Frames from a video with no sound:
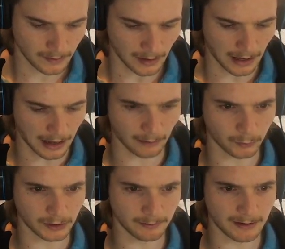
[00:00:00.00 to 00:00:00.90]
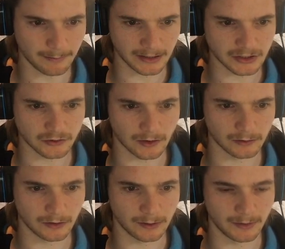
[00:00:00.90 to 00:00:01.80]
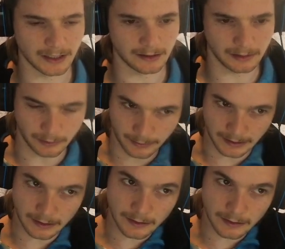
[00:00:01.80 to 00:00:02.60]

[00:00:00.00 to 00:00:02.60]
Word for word: What do you mean by struggle? Can we get a little bit